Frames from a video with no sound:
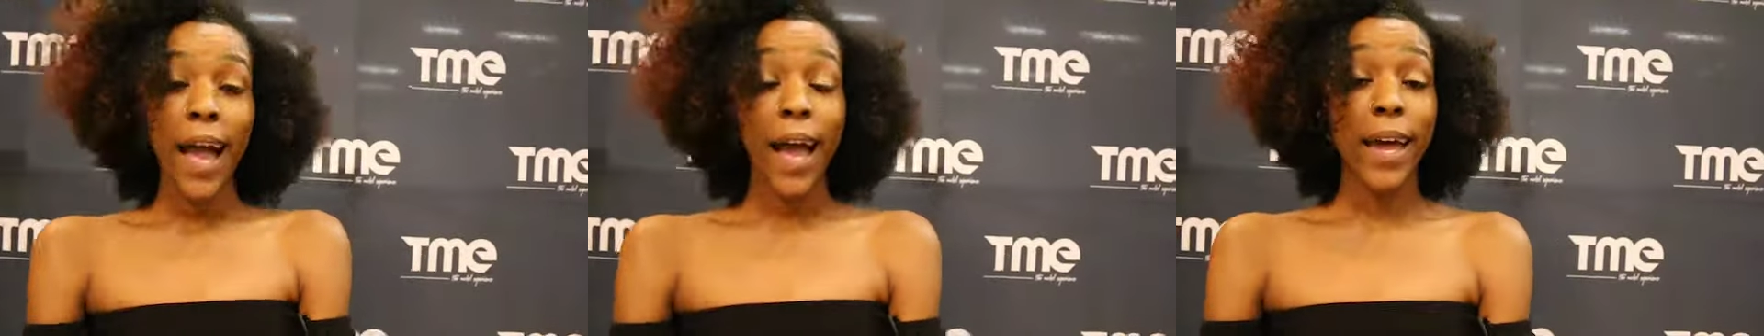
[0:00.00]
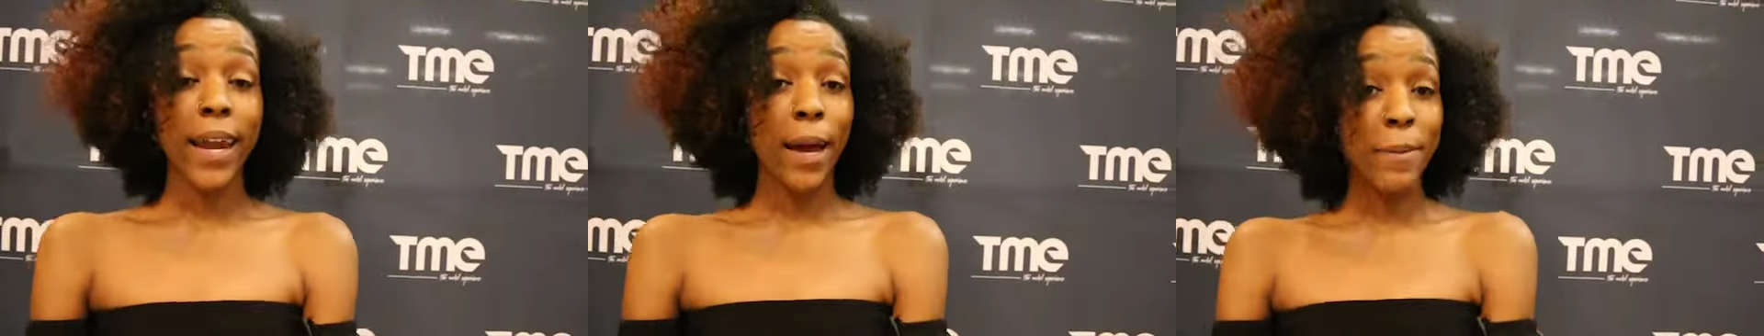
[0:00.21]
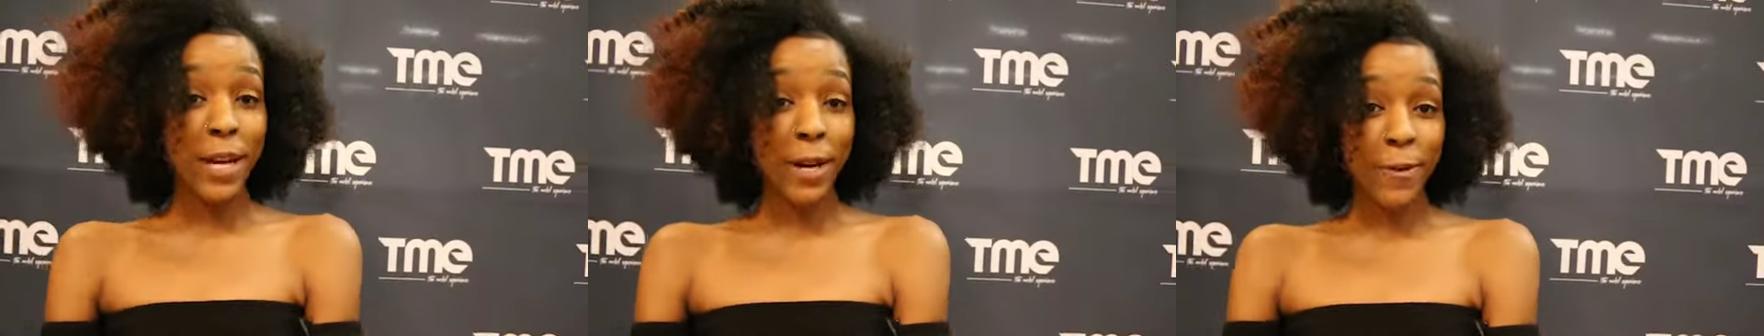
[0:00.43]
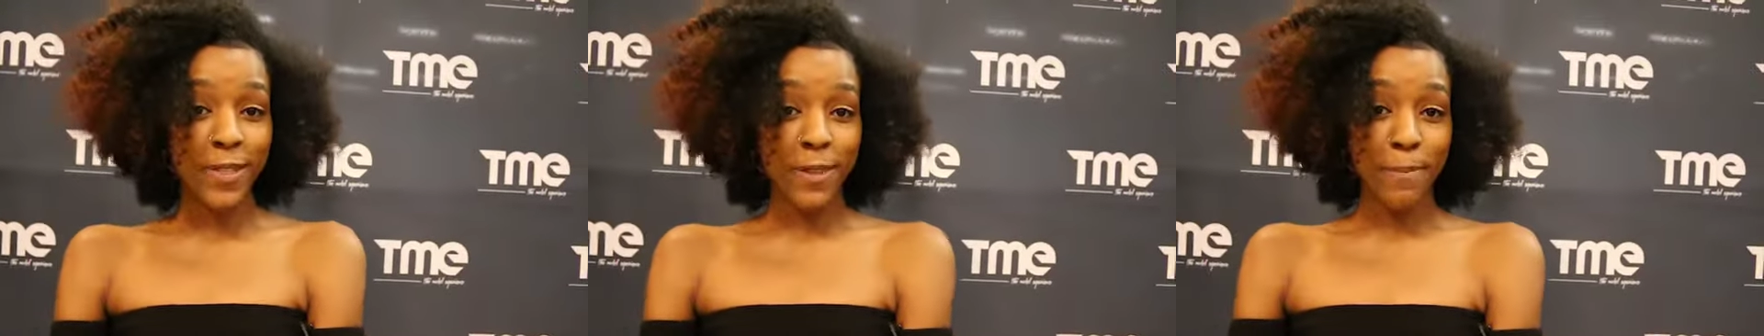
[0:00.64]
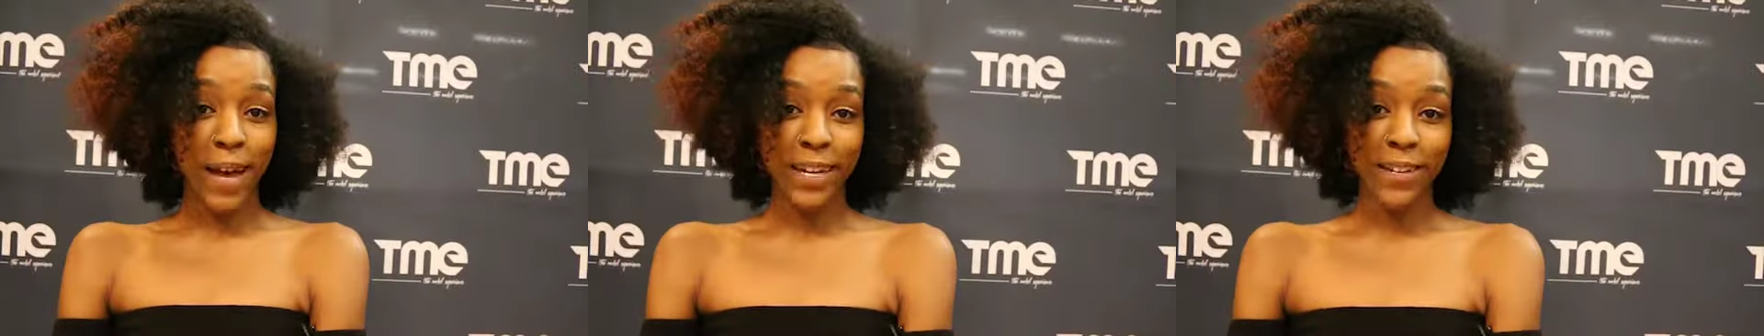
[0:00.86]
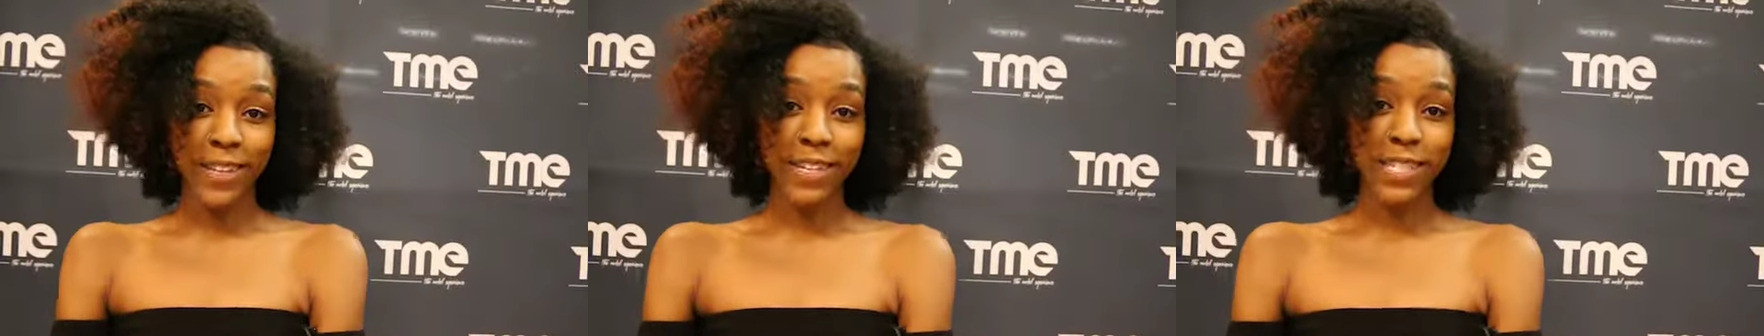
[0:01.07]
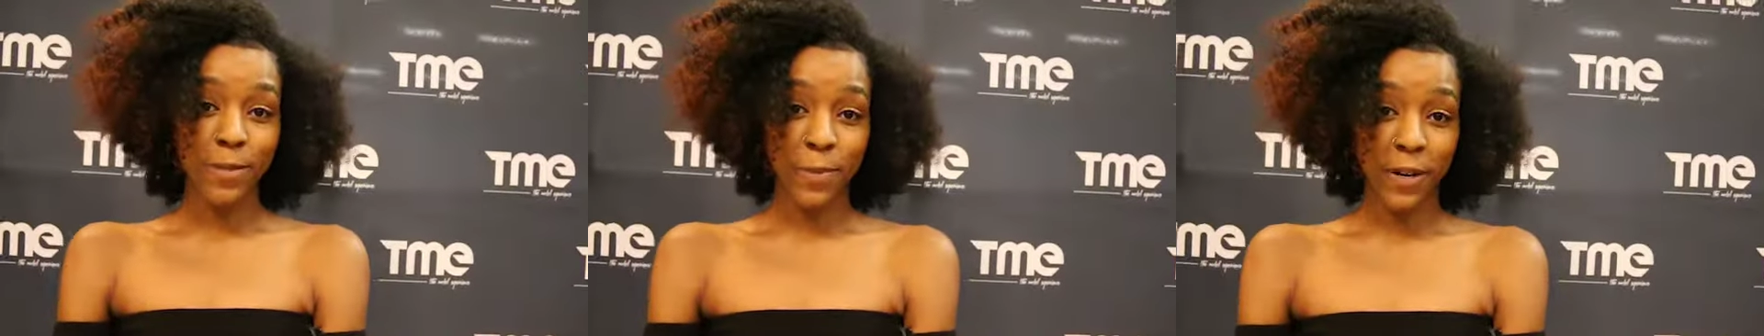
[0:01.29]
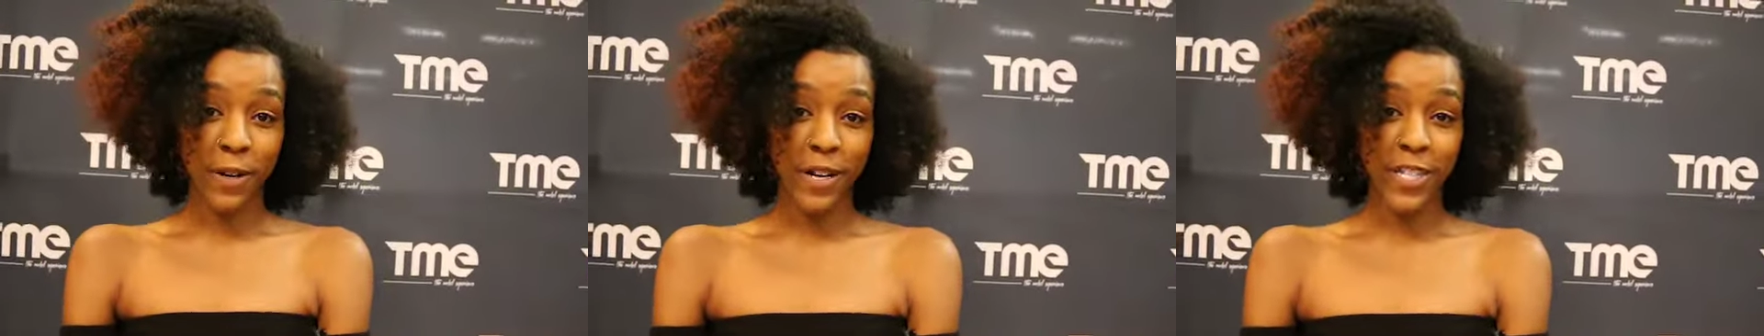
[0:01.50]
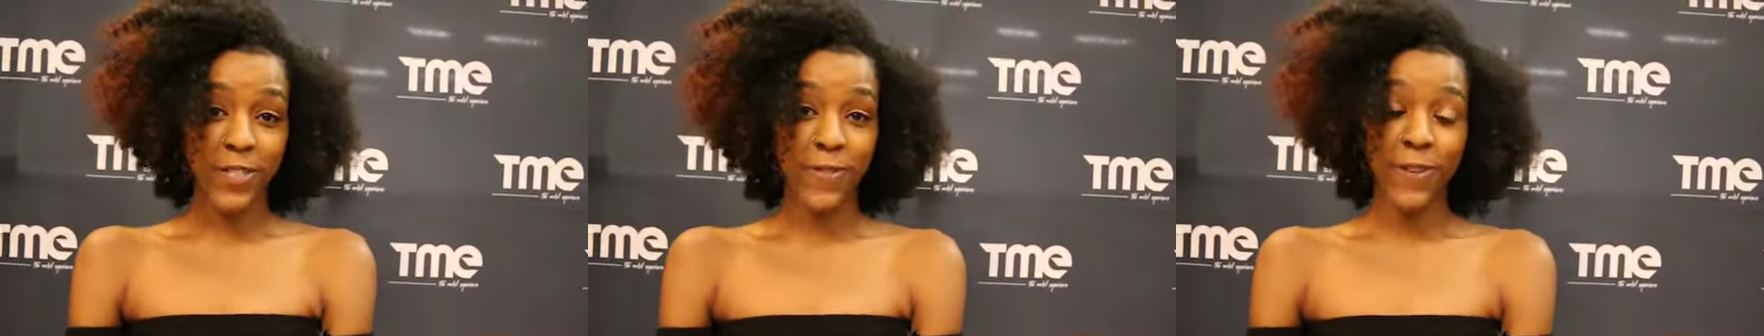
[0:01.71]
And I'm here with the model
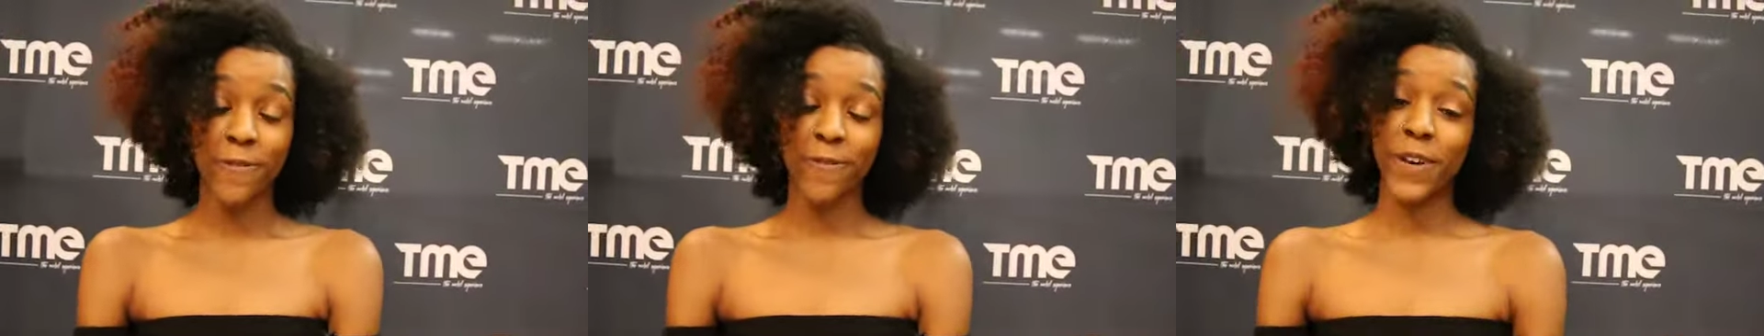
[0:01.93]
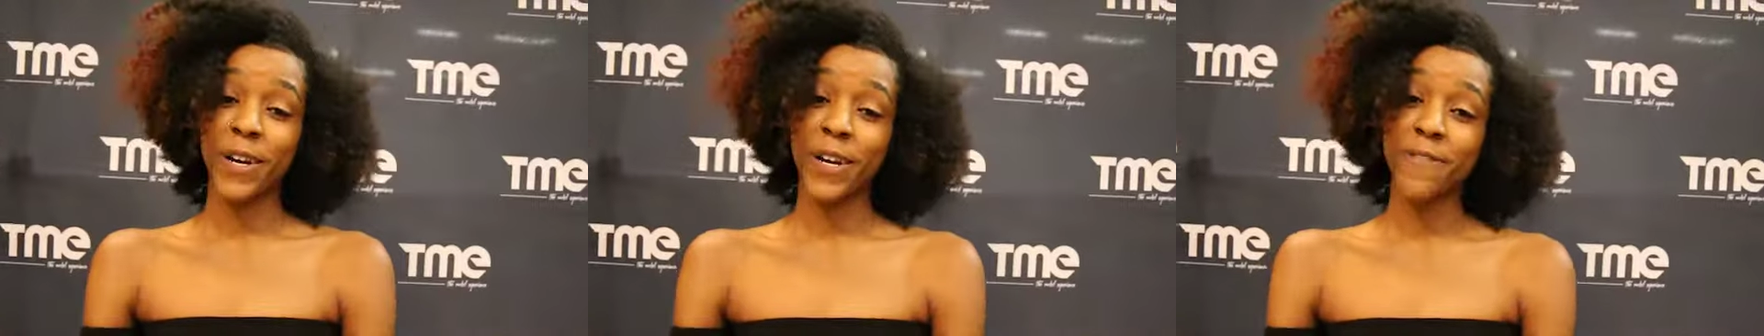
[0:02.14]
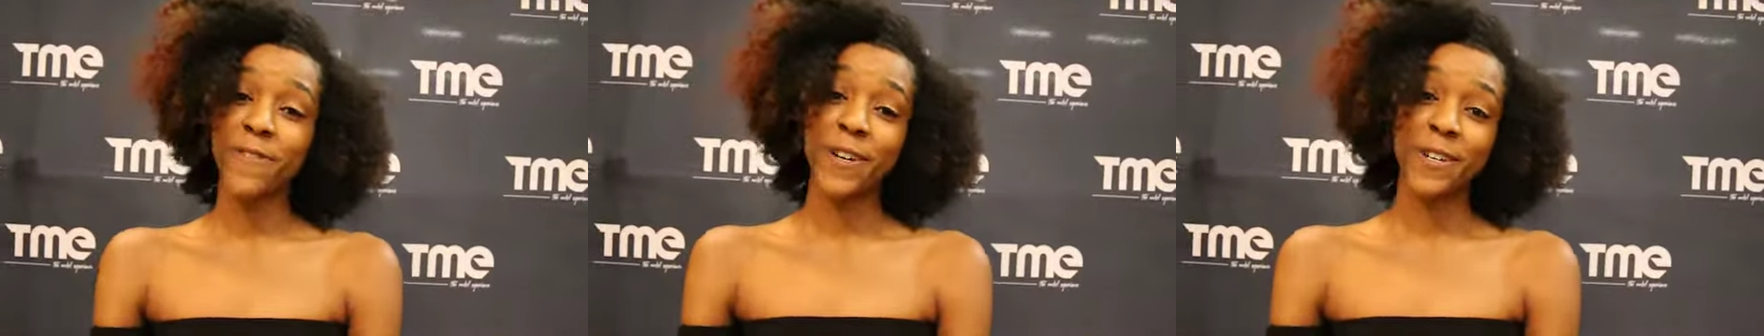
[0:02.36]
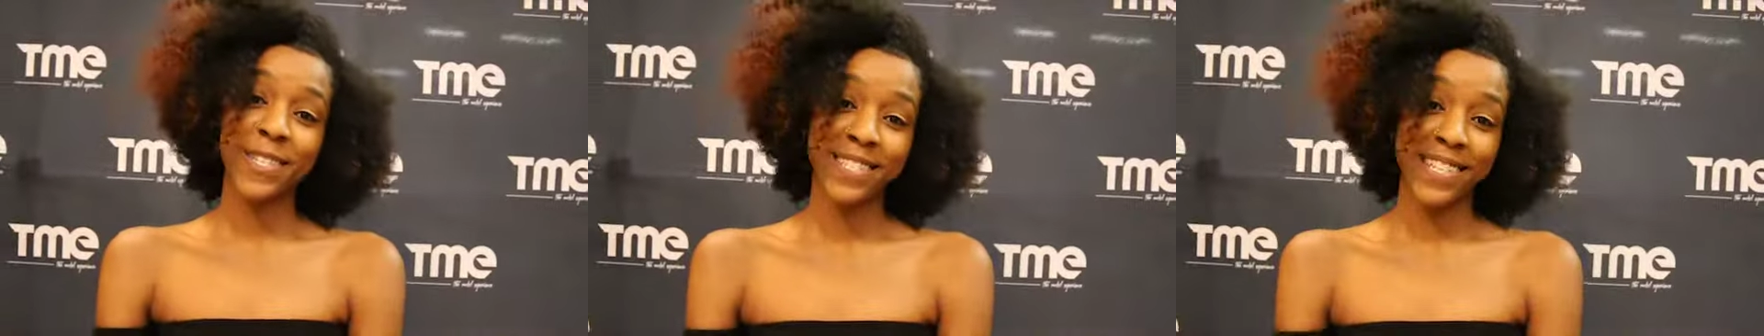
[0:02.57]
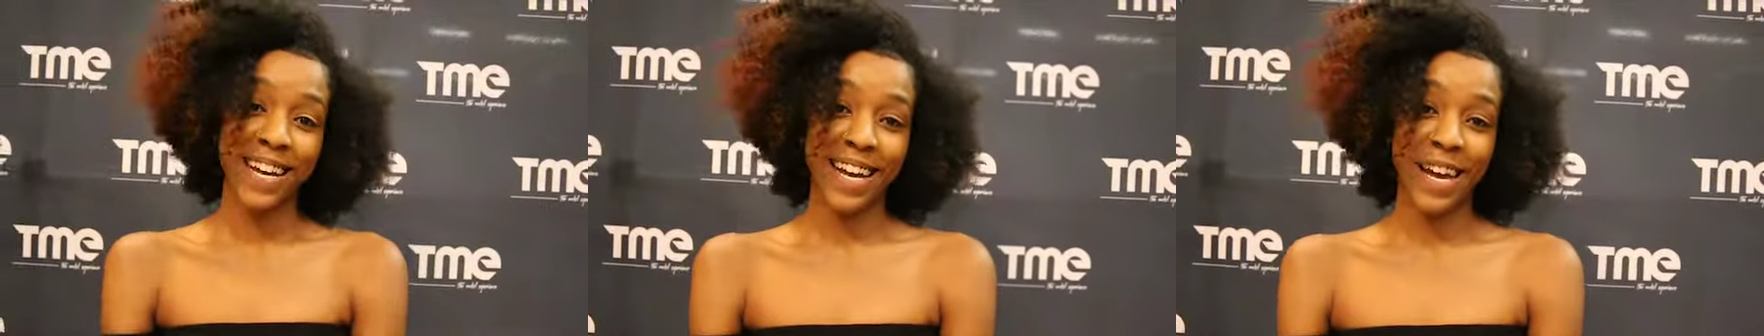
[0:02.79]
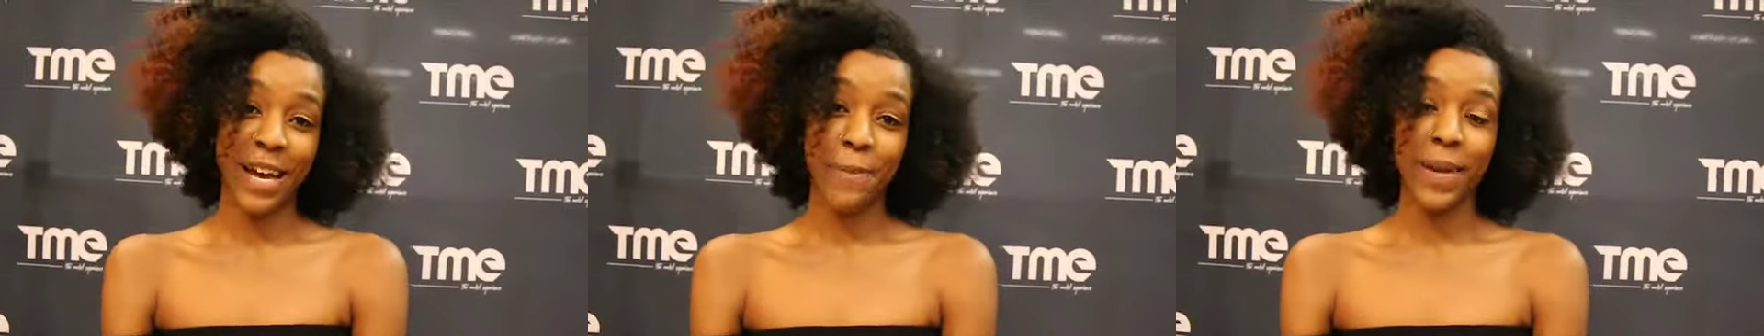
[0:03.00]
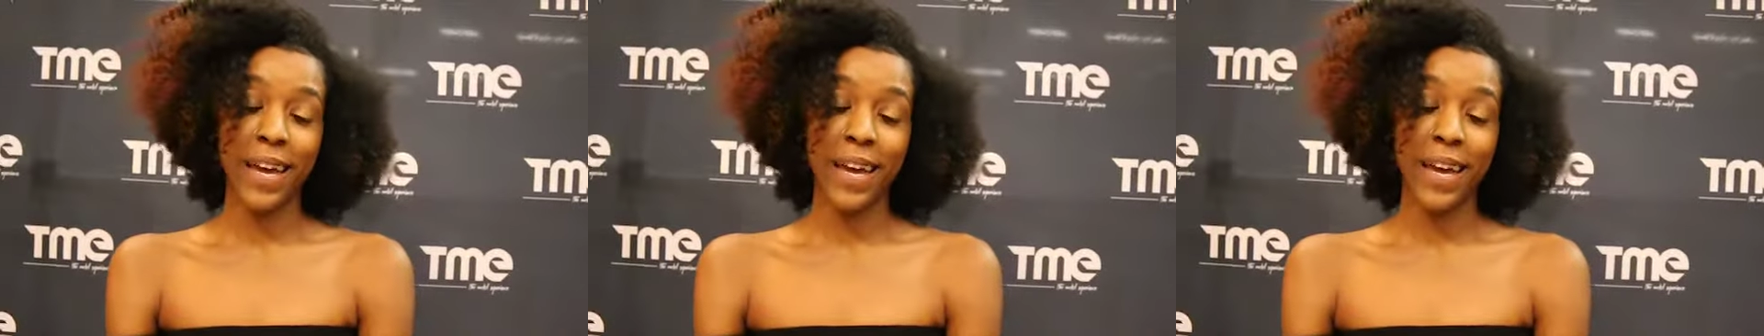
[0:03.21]
experience for the very first time,